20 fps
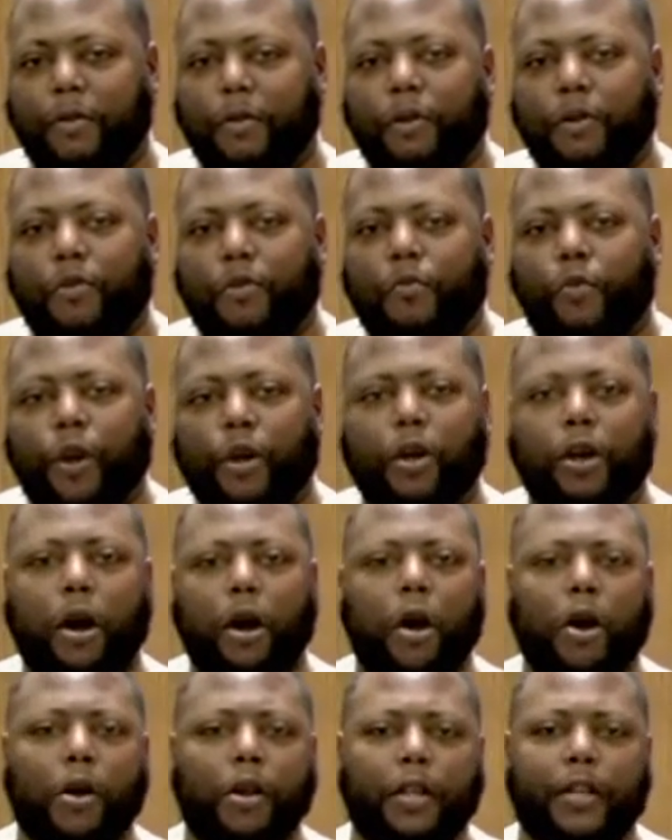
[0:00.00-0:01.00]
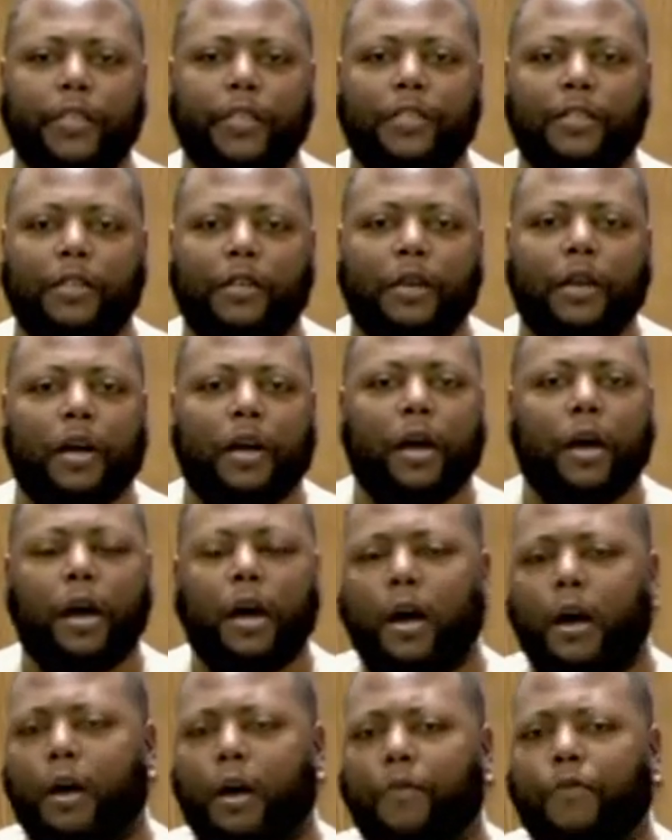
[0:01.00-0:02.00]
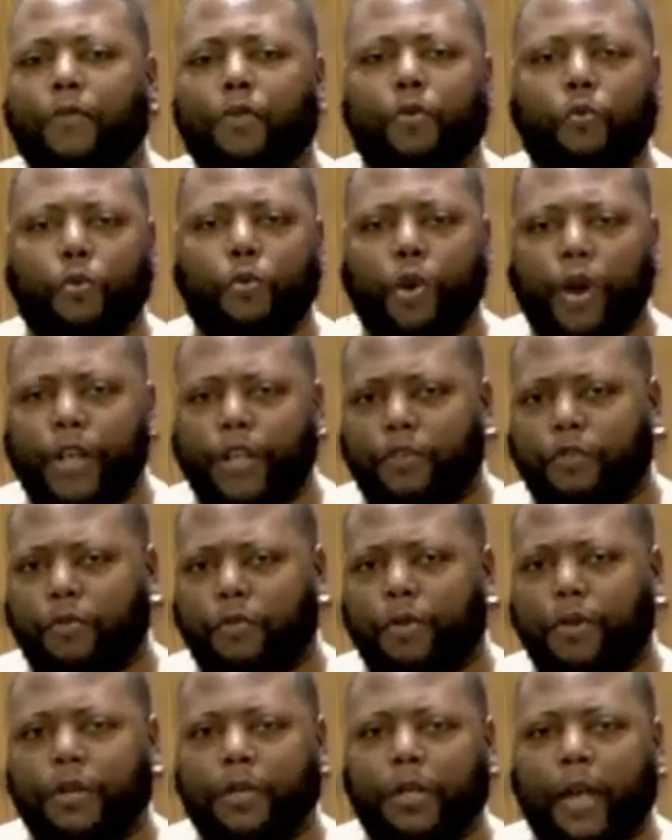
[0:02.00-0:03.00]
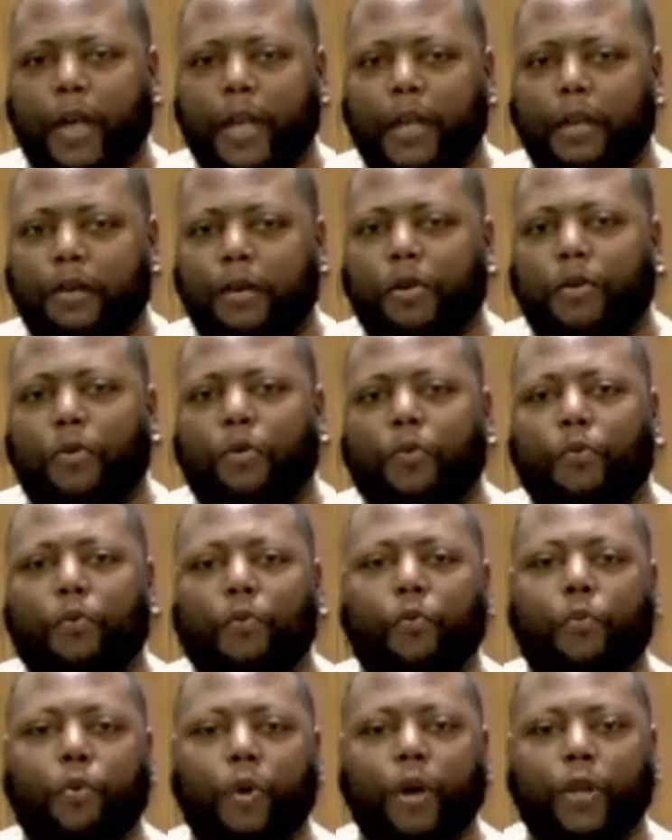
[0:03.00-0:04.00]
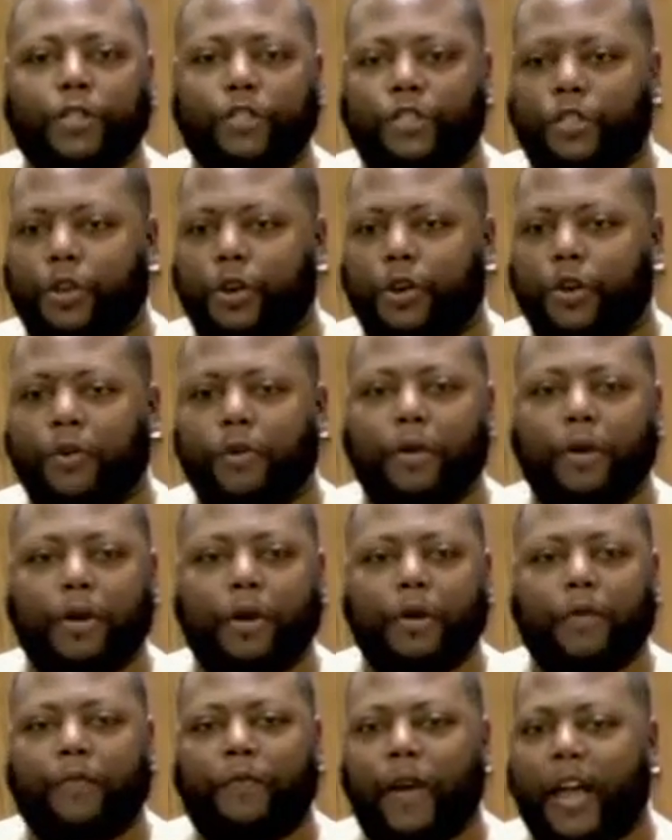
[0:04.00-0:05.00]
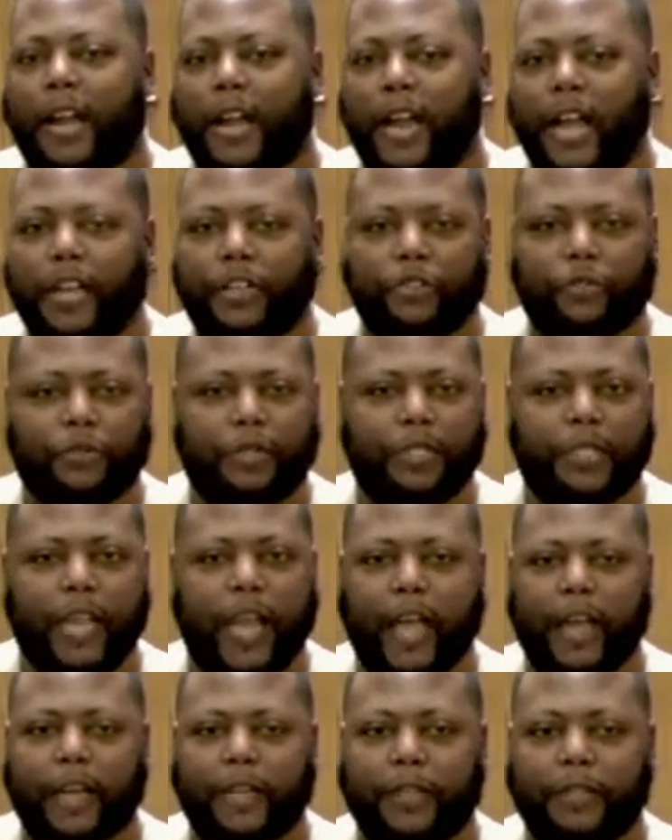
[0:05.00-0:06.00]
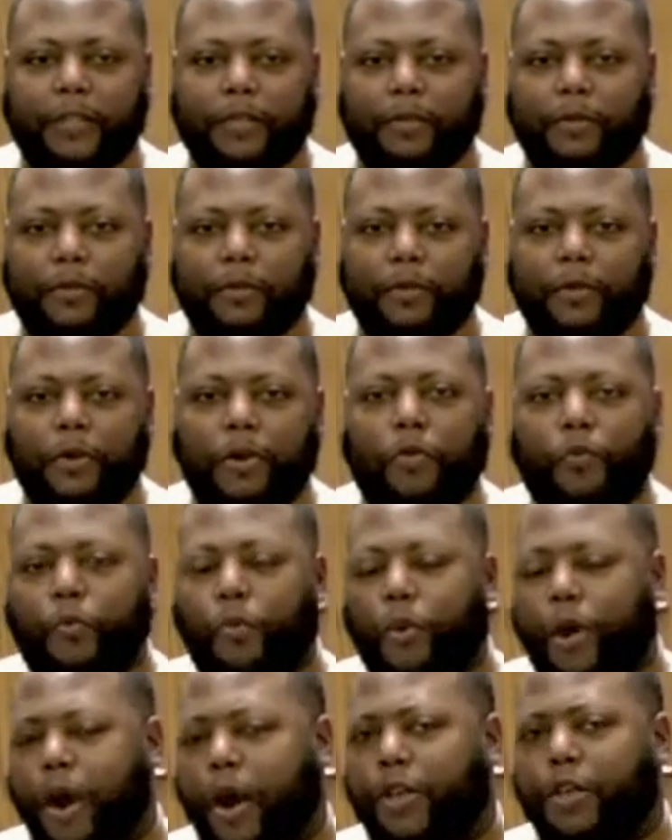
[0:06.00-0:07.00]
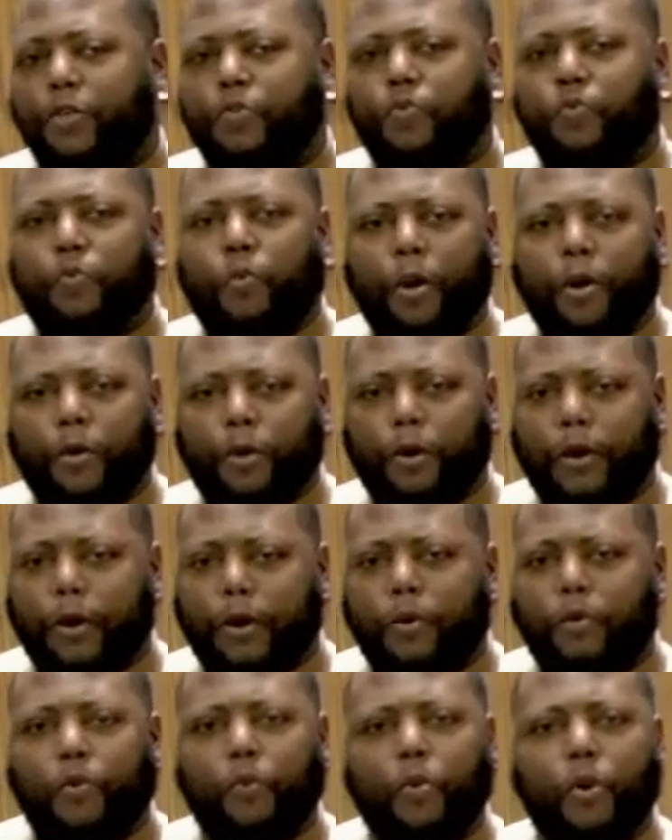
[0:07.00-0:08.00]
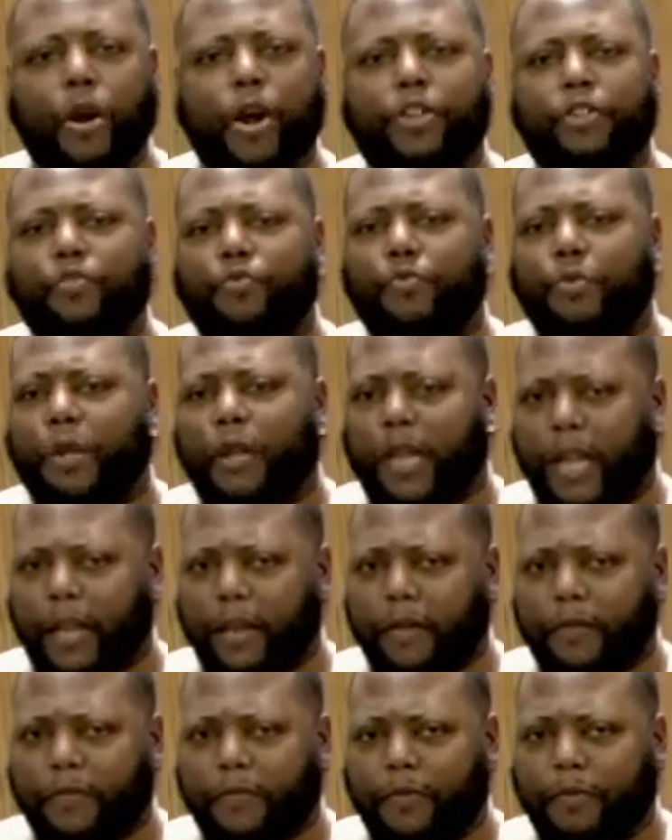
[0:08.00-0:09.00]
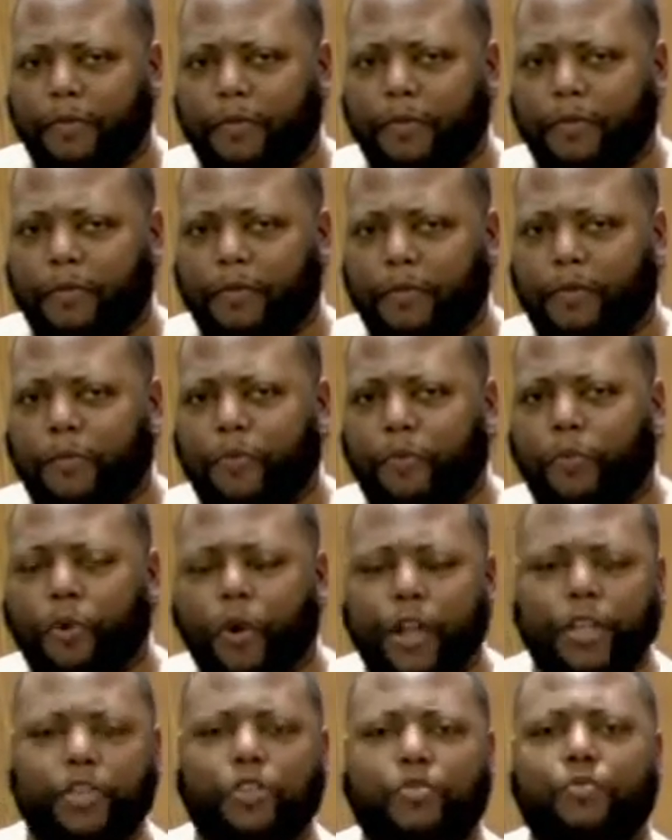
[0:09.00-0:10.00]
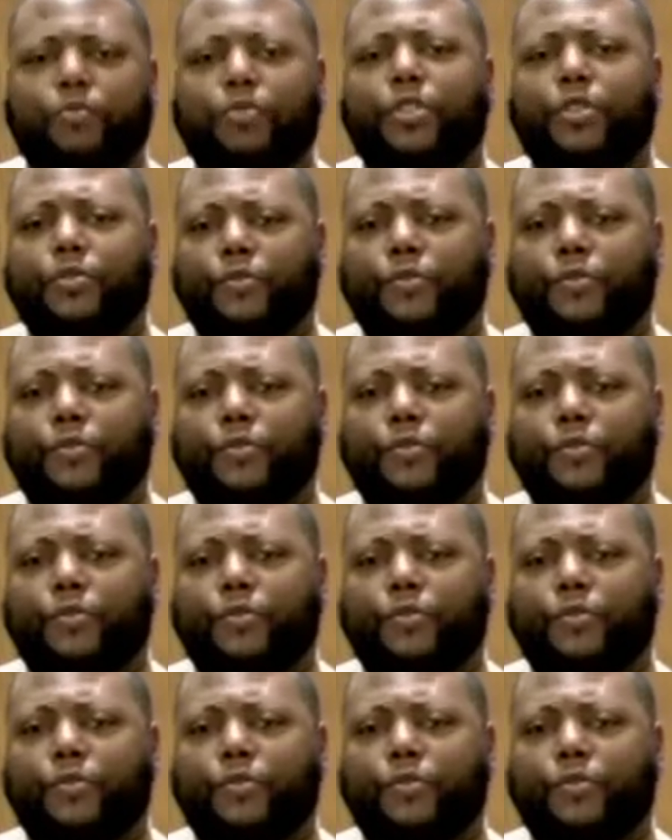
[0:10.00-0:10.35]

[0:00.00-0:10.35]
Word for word: regardless of what you look like, what's your financial status, where you work, where you live, what you do.